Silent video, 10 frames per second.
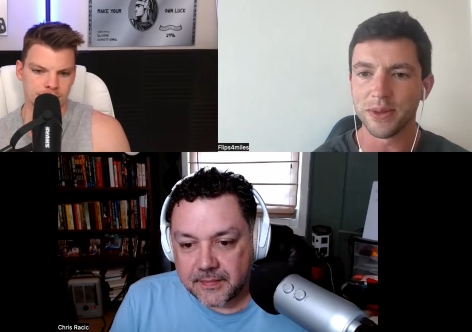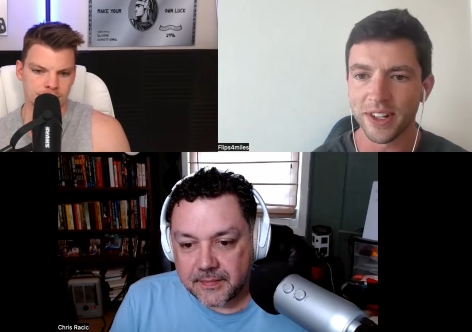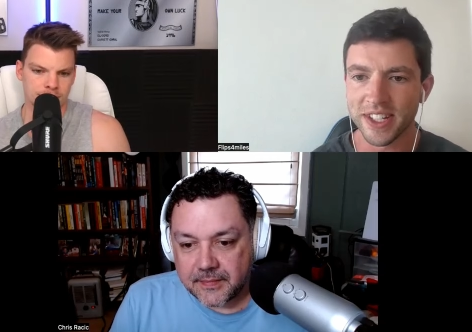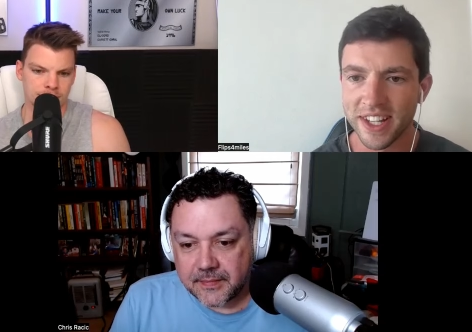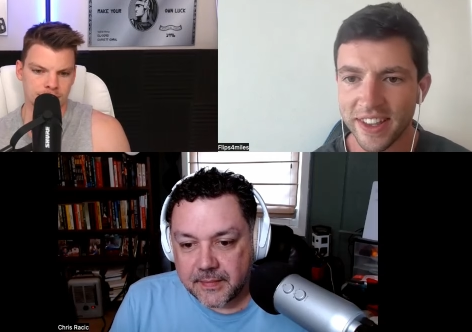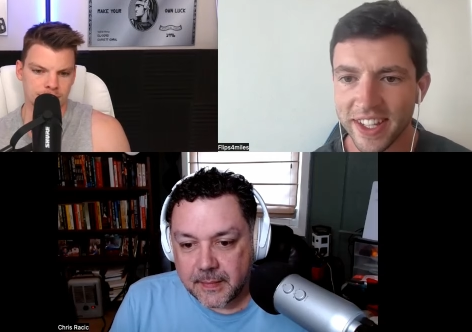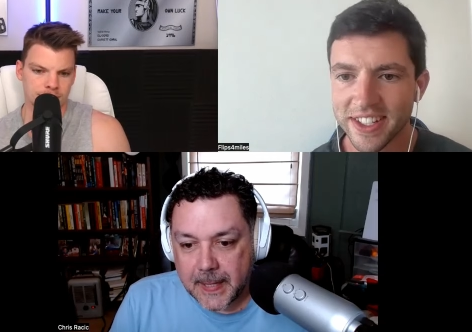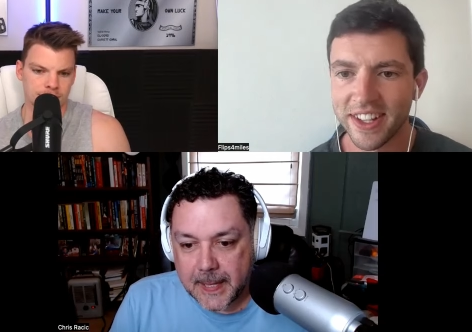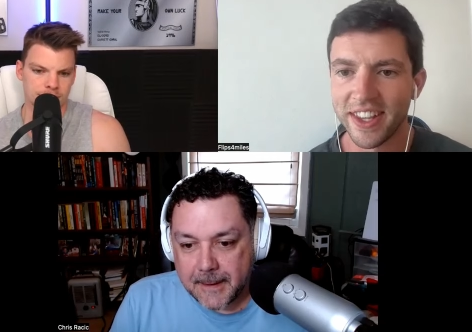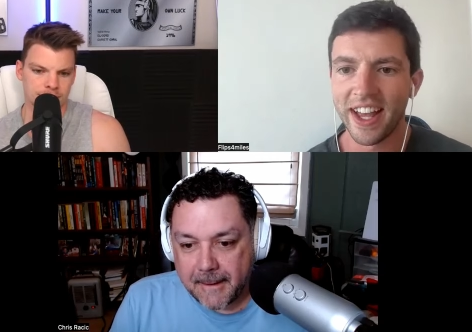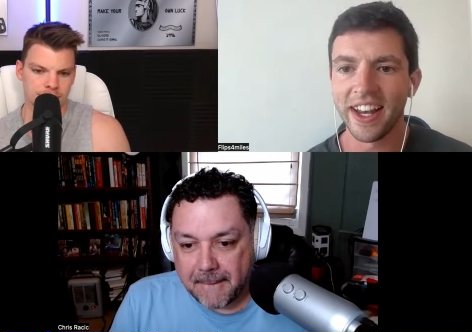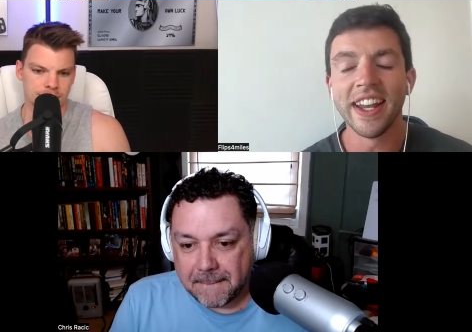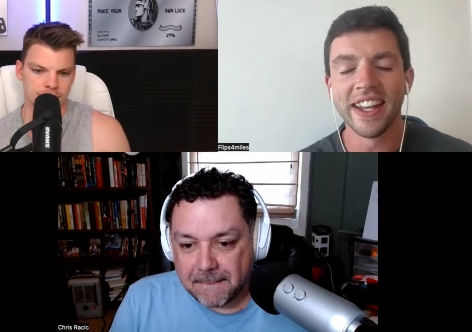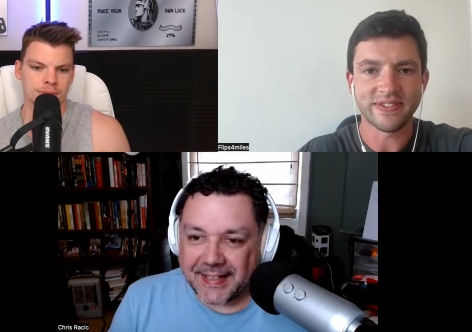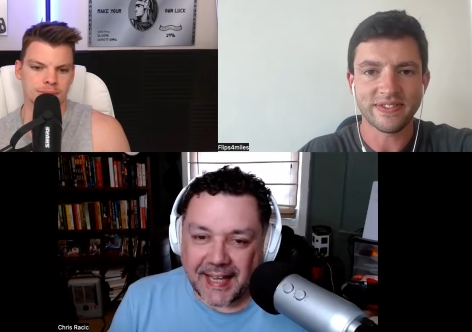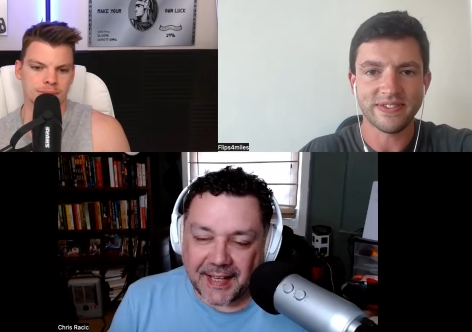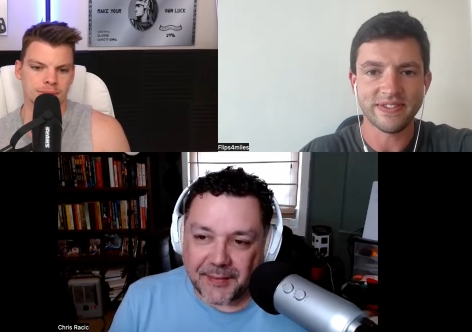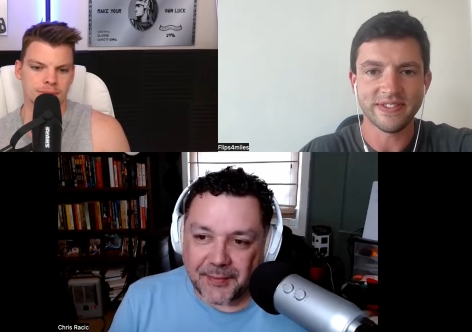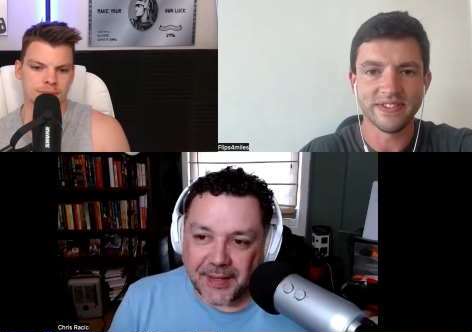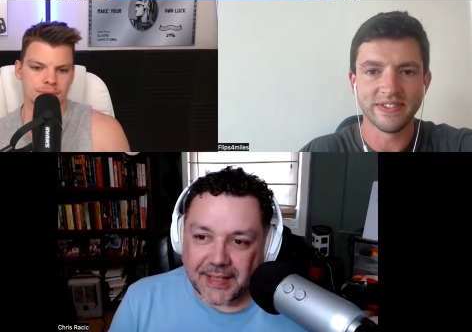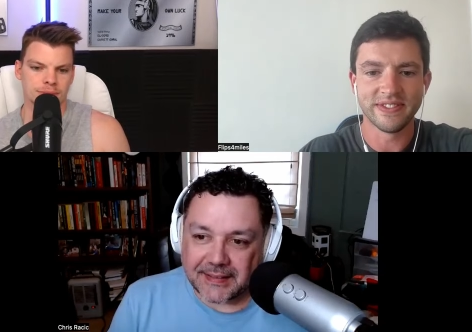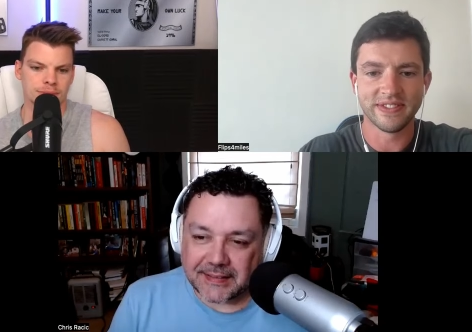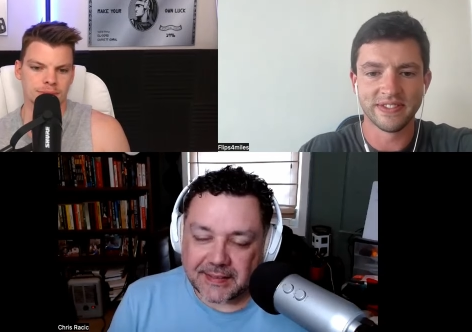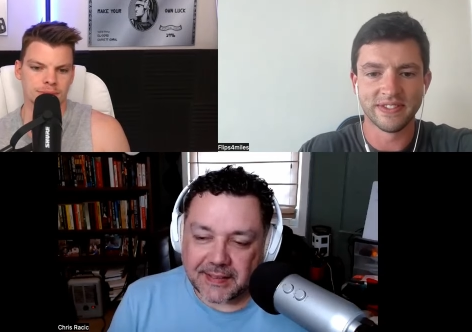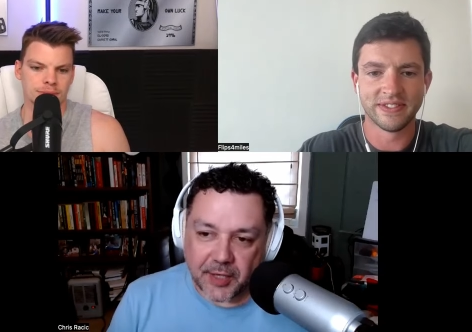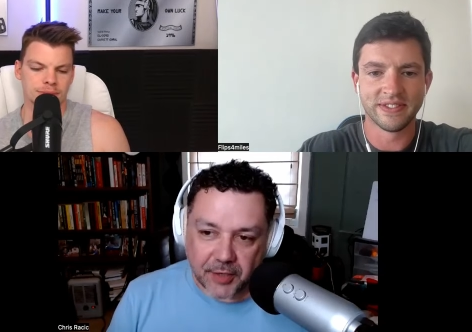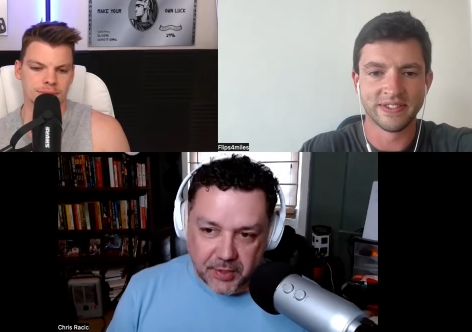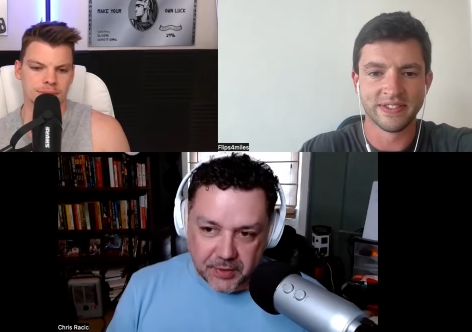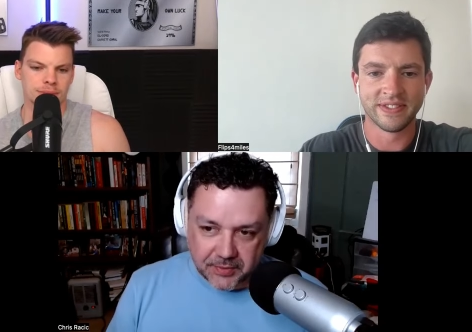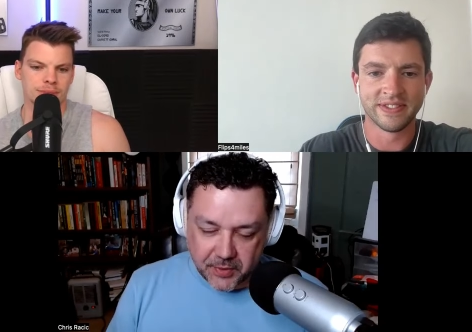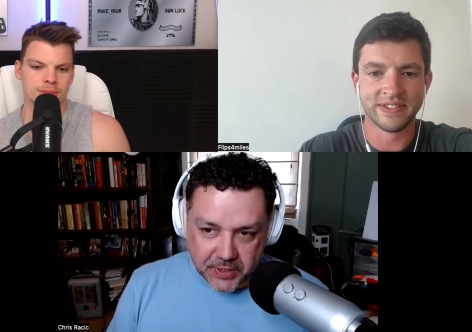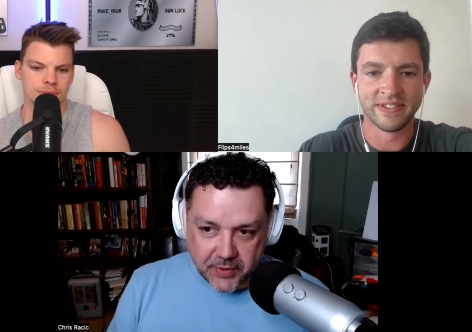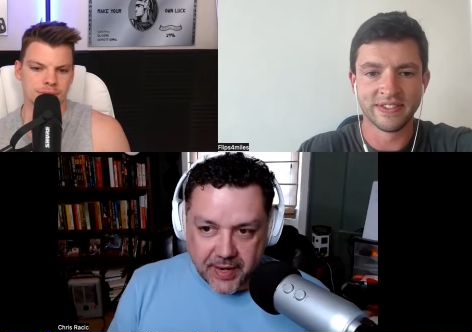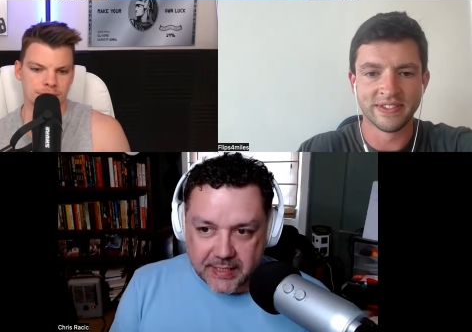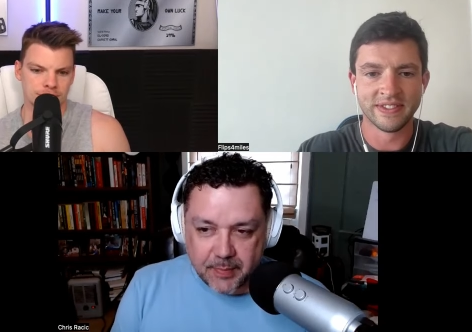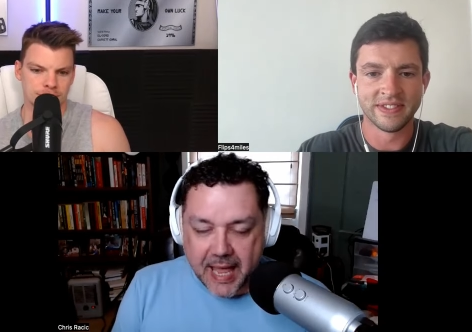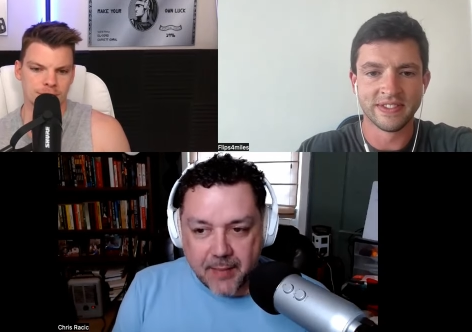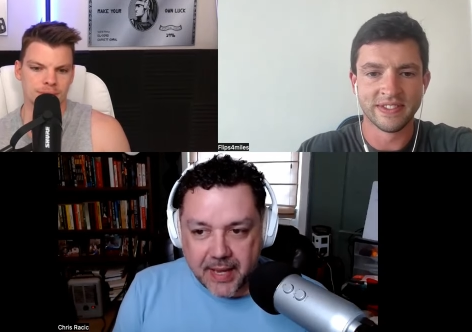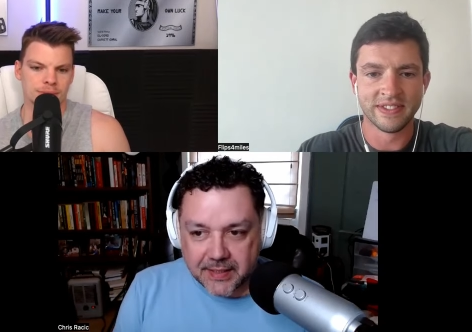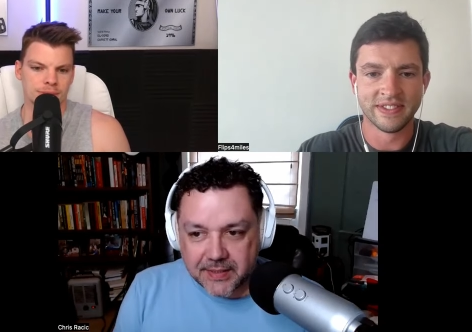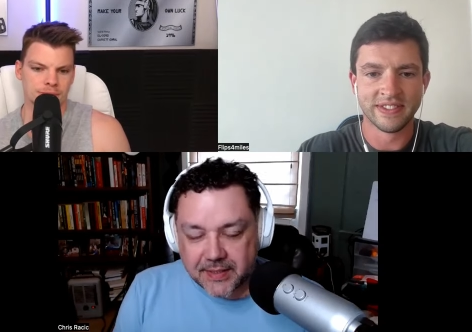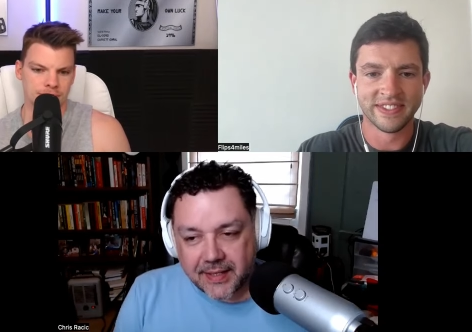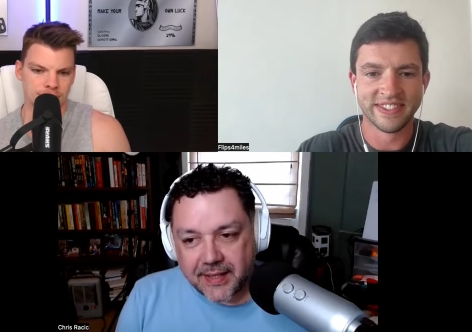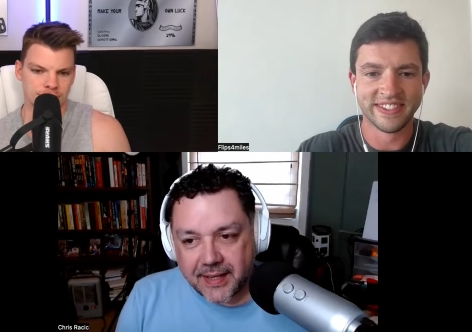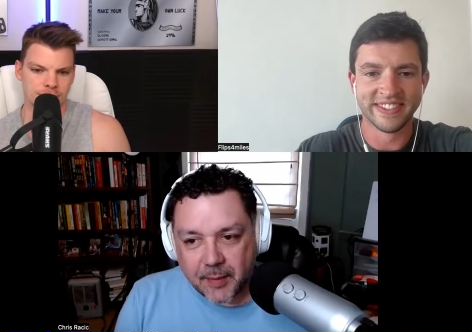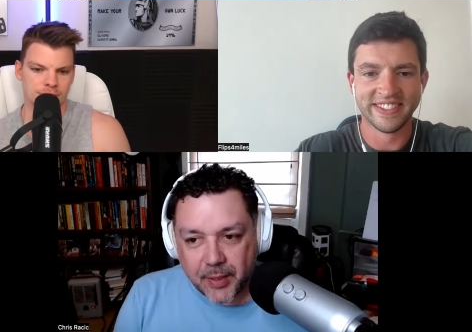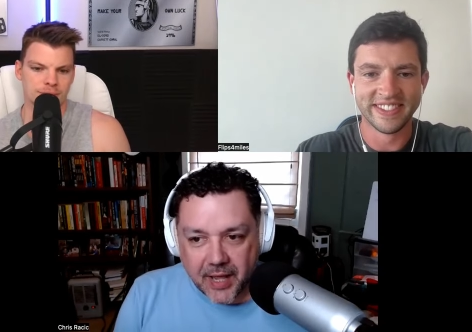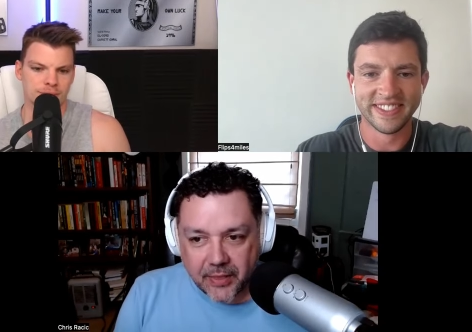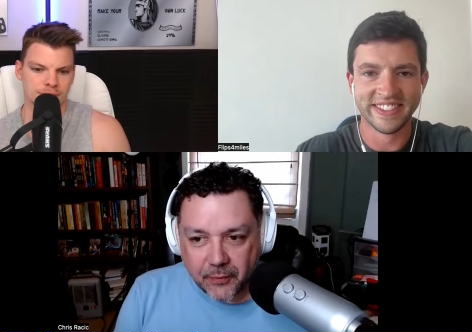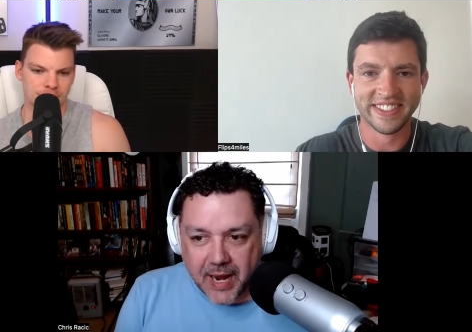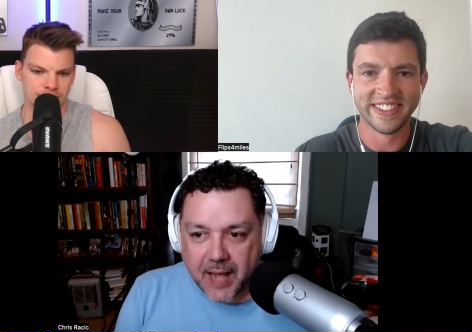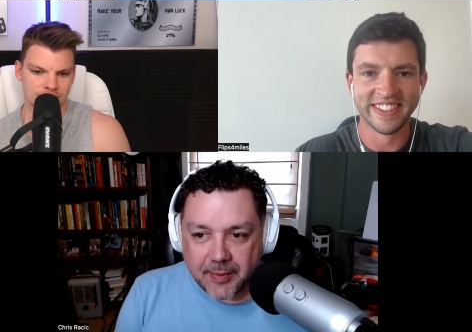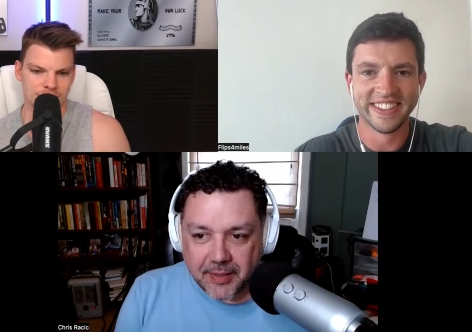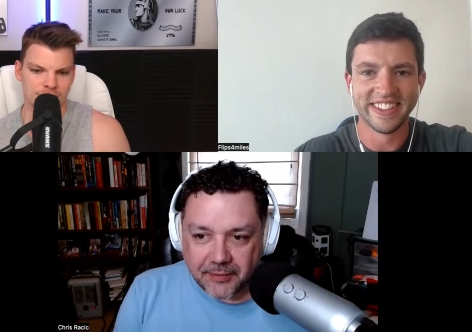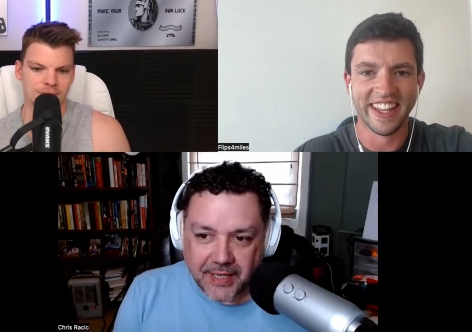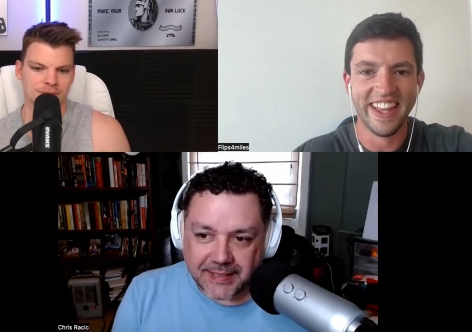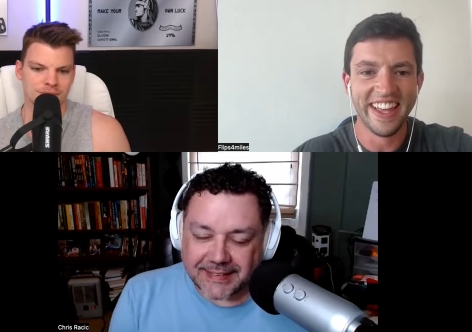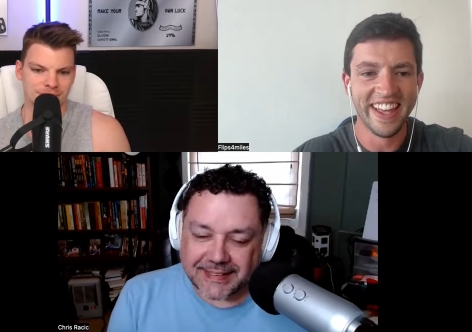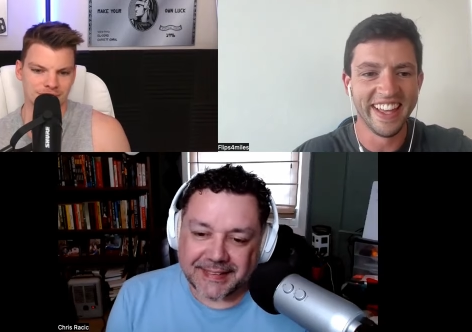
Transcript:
Speaker 1: world of selling things online.
Speaker 2: Yeah, you uh, you interviewed Chris Grant's Batman, so you got to bring on the Robin, right?